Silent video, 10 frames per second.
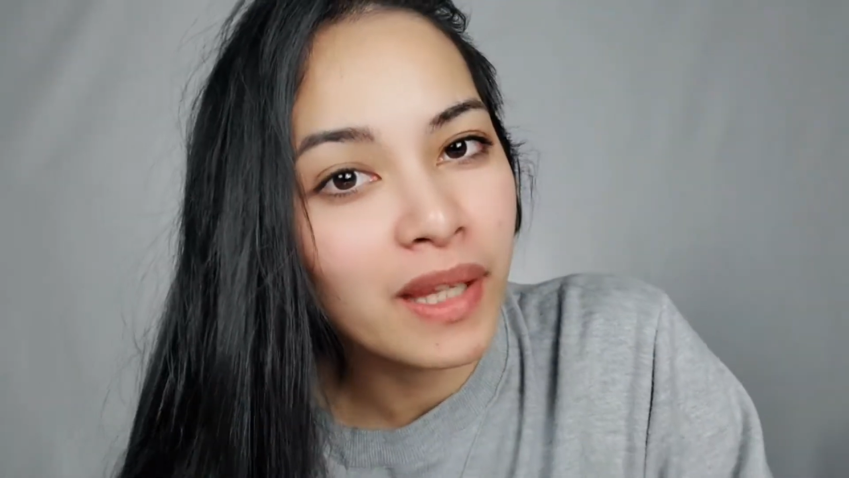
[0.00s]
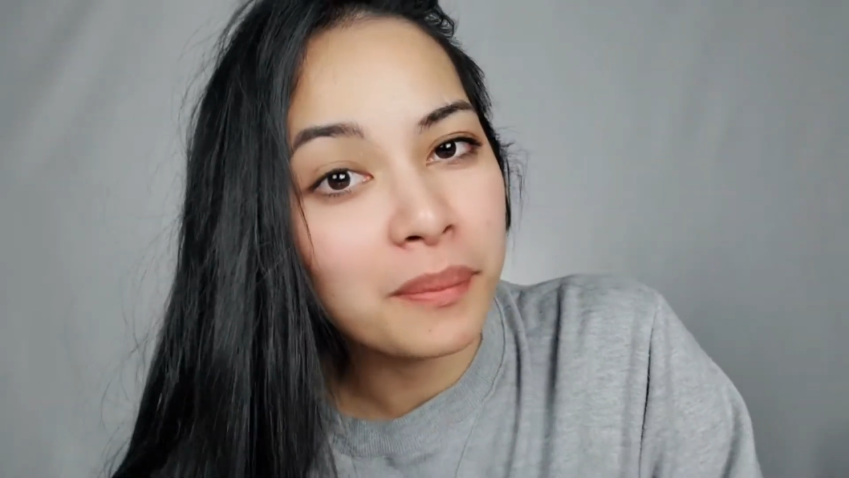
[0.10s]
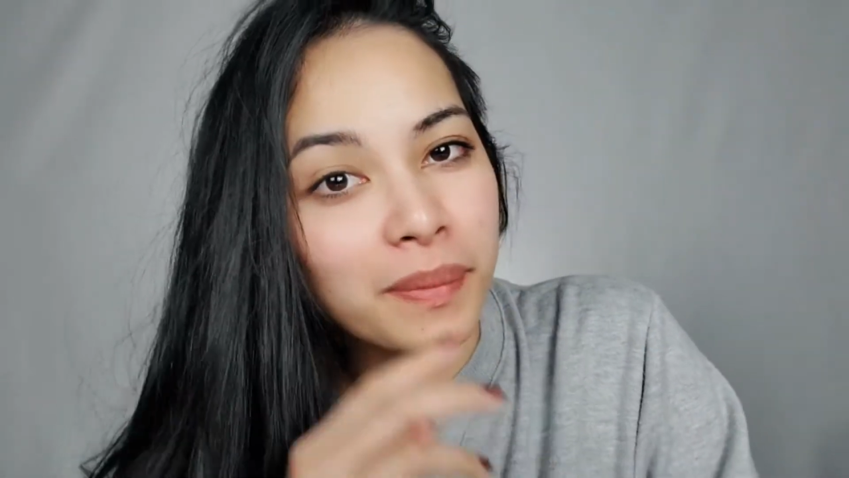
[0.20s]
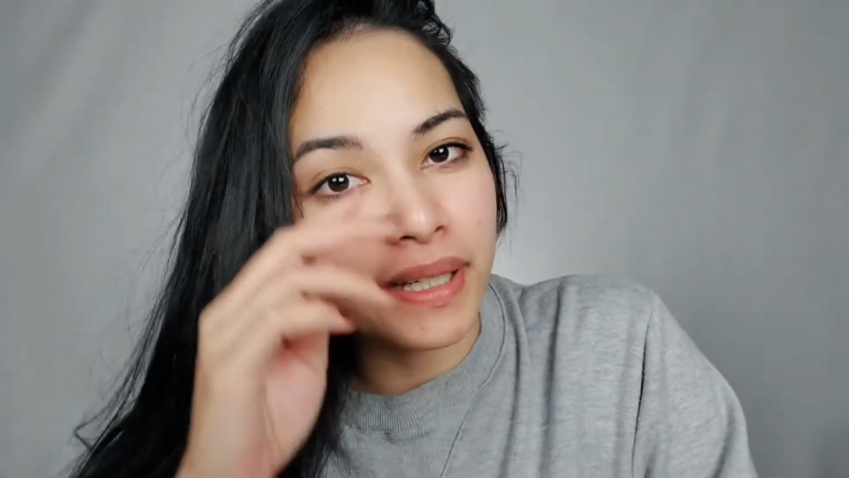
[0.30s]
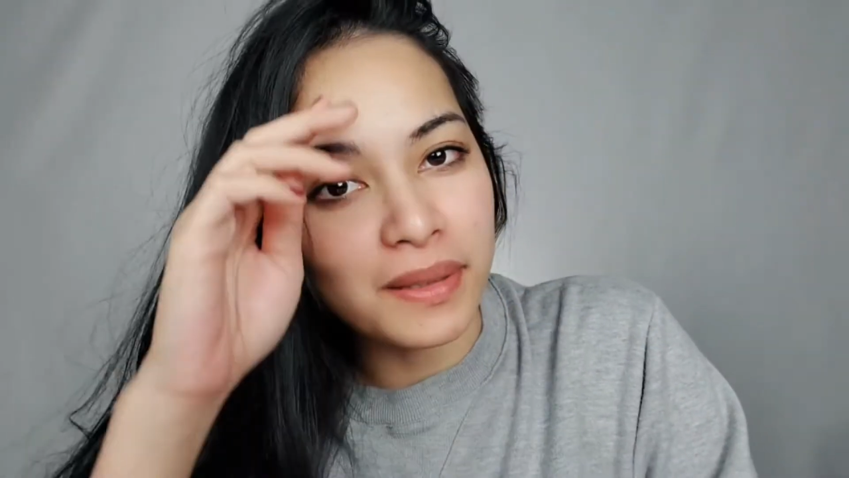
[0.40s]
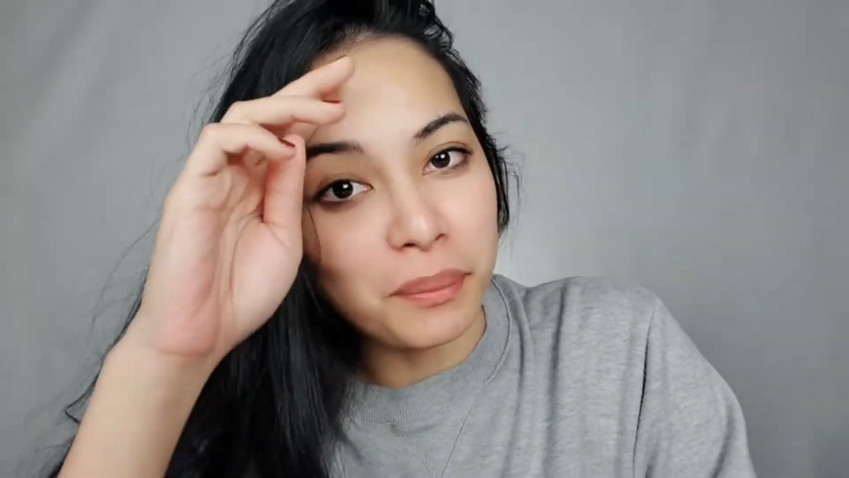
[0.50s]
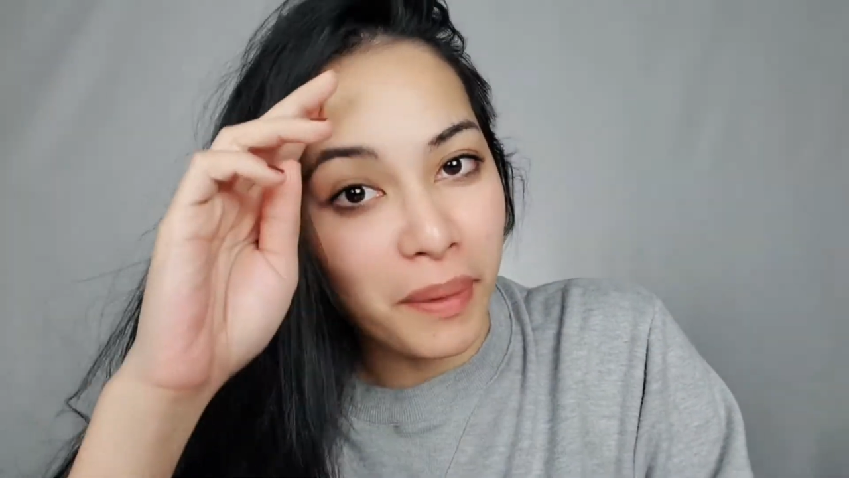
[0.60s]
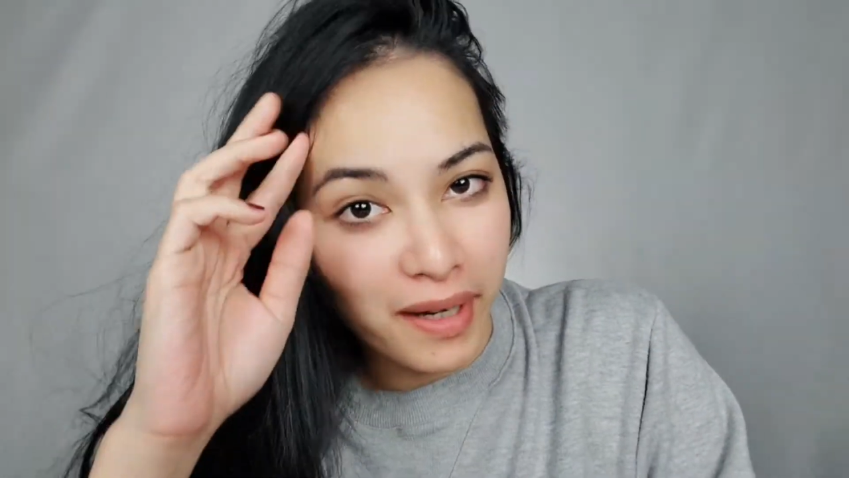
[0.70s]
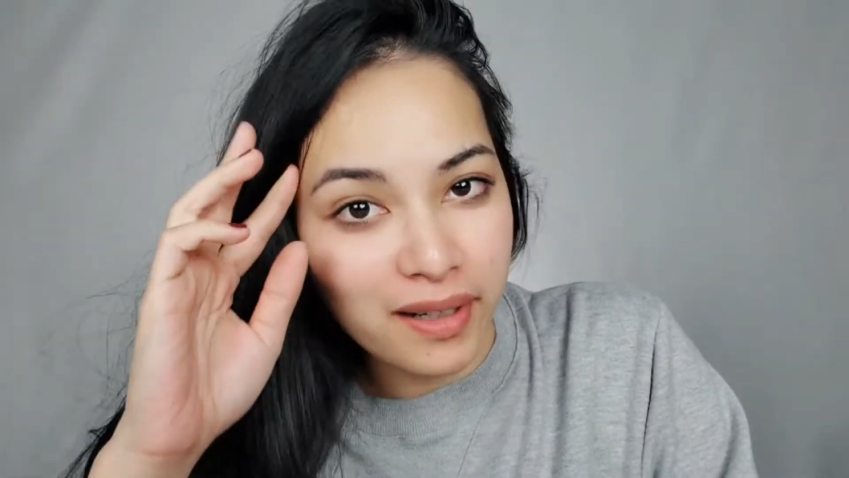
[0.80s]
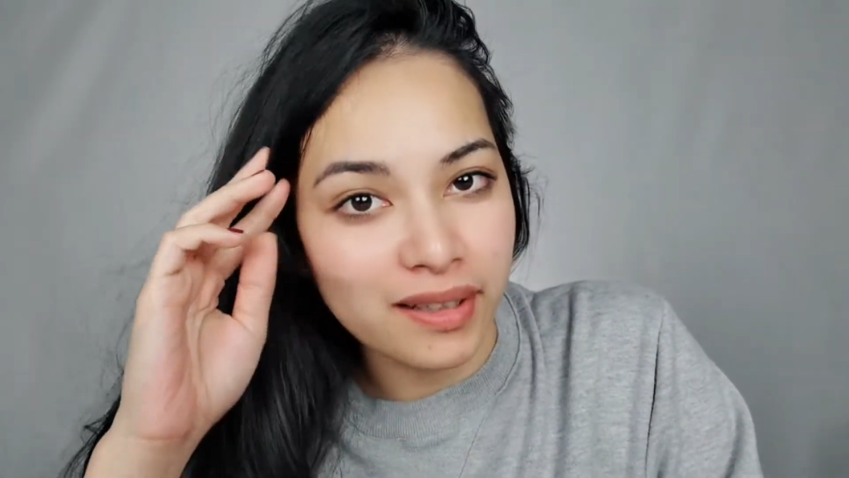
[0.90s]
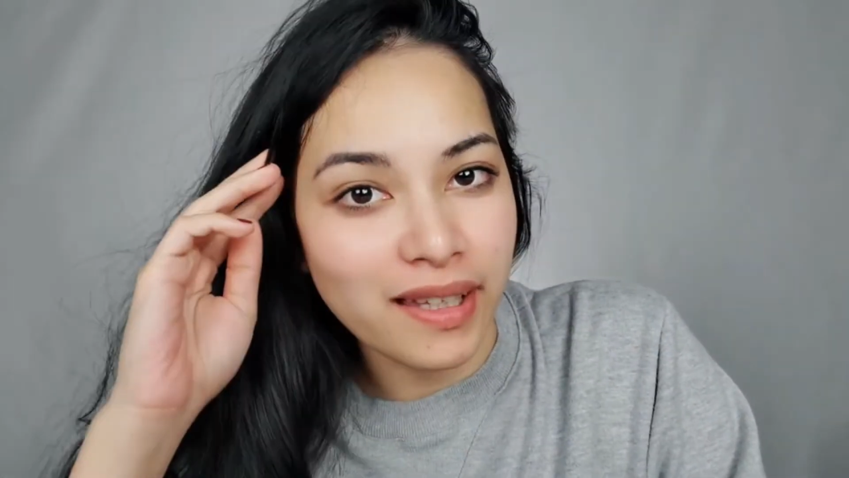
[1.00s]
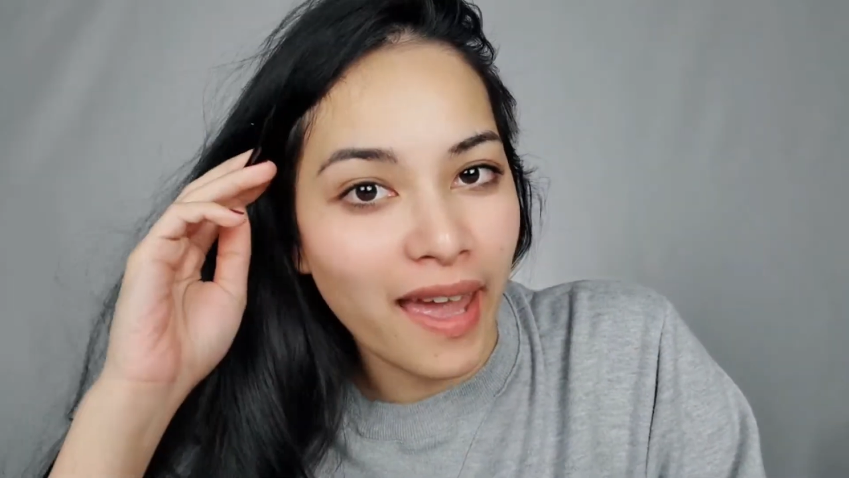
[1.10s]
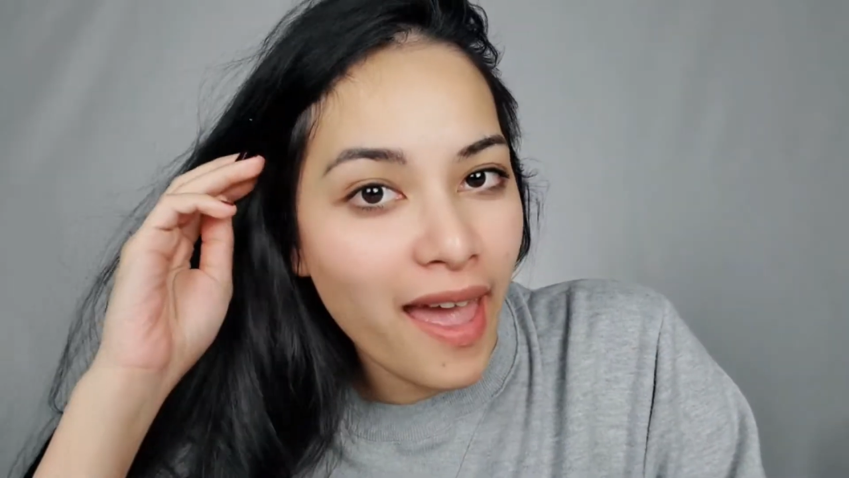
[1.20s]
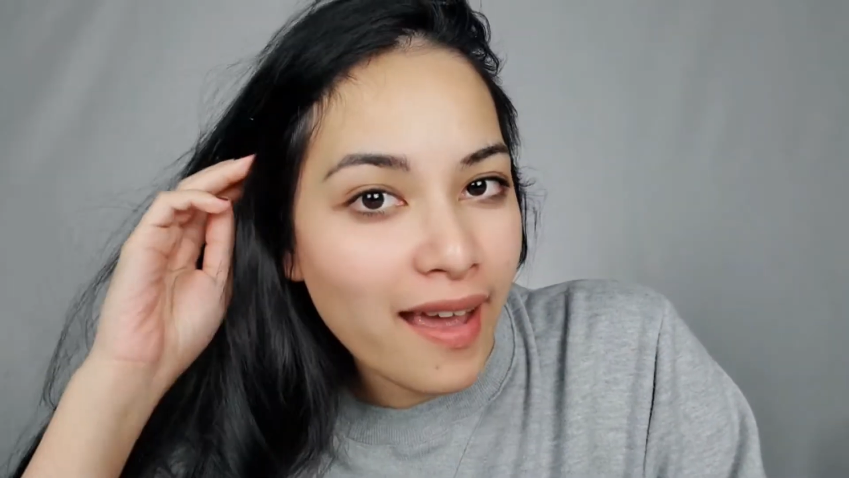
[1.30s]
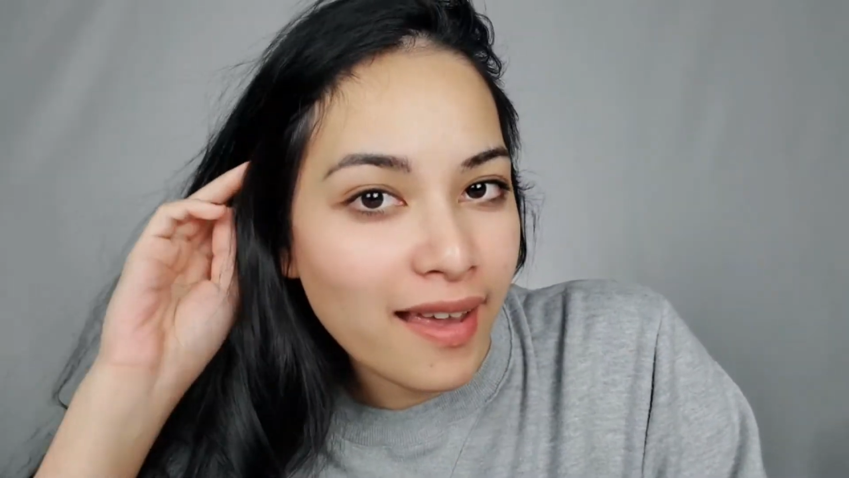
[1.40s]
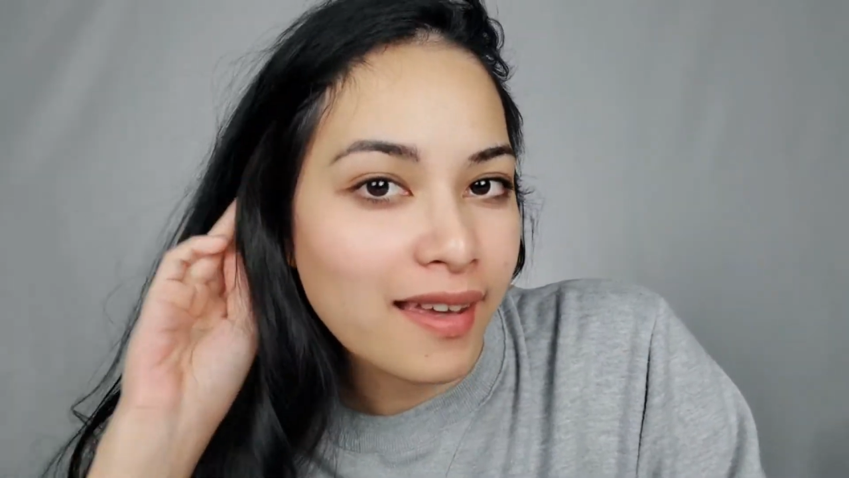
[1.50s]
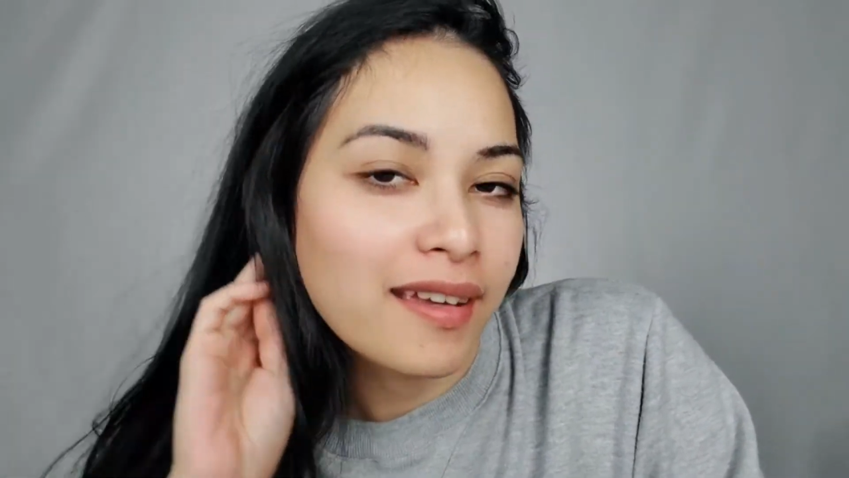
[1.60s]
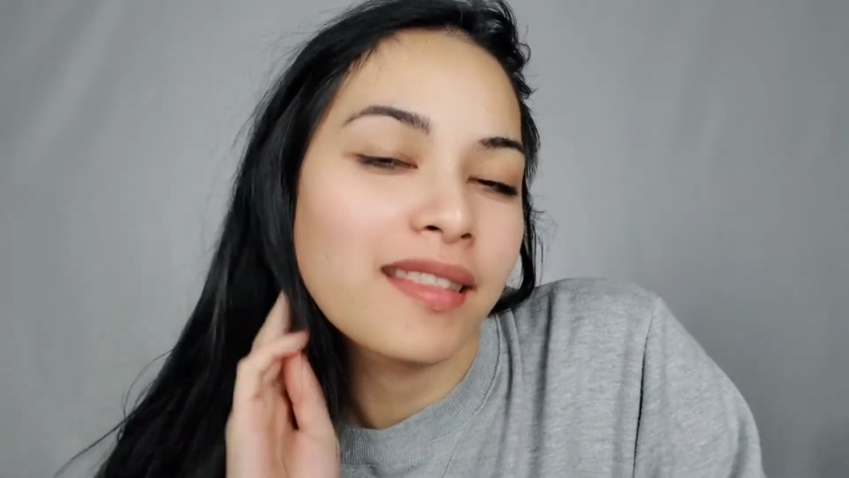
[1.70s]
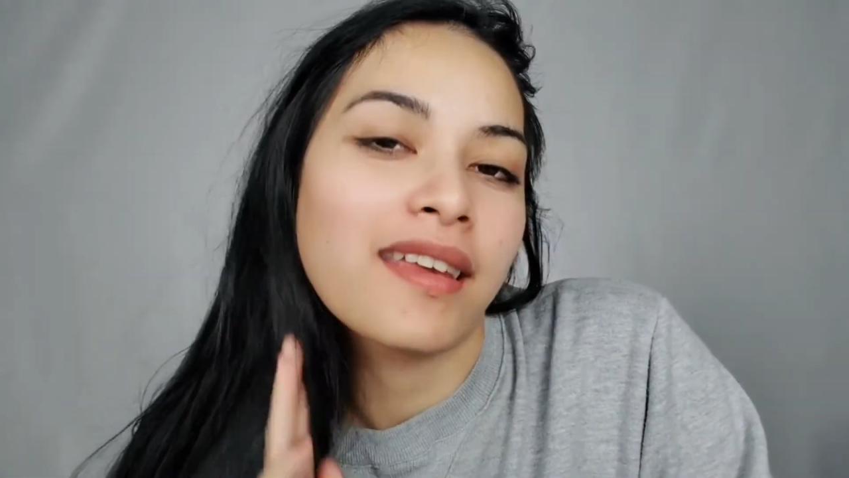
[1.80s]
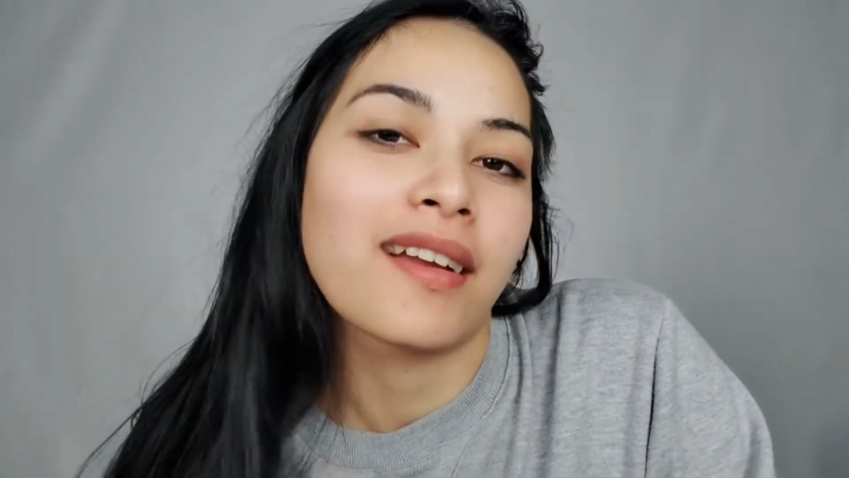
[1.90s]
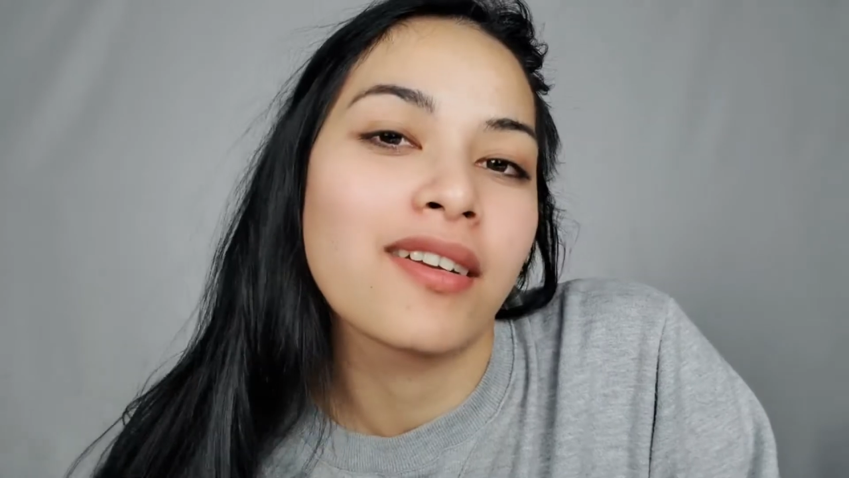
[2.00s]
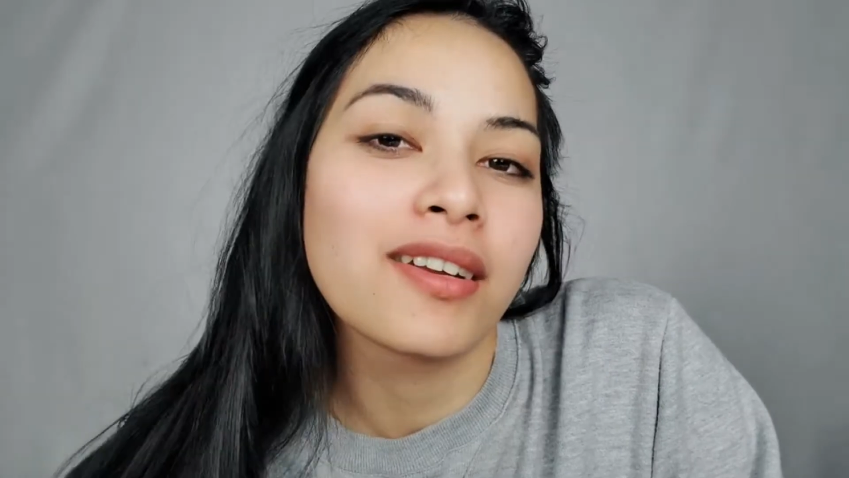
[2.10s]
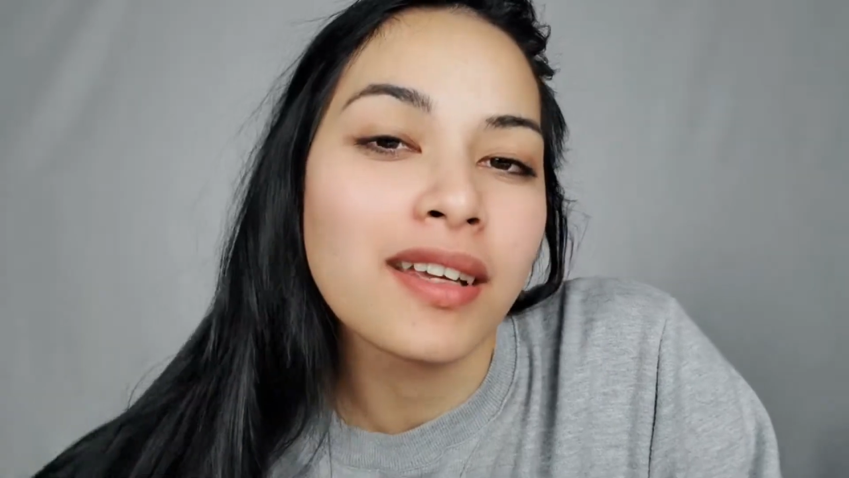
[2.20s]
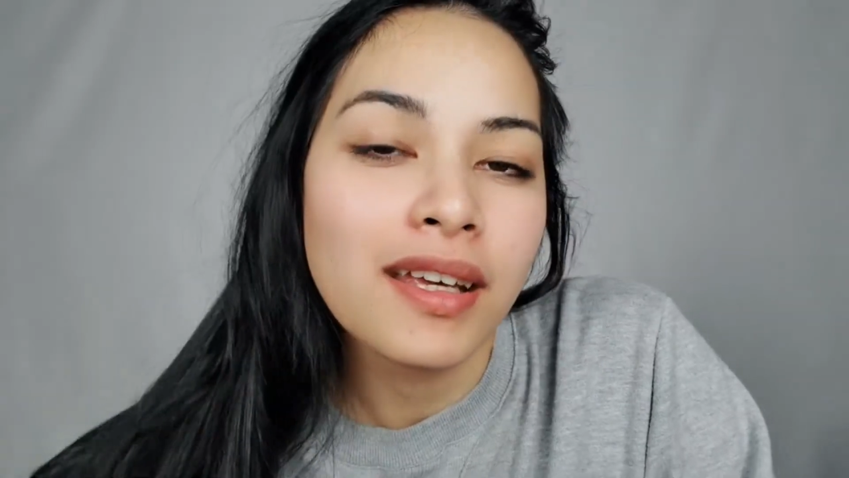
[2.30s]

but barely hanging in there.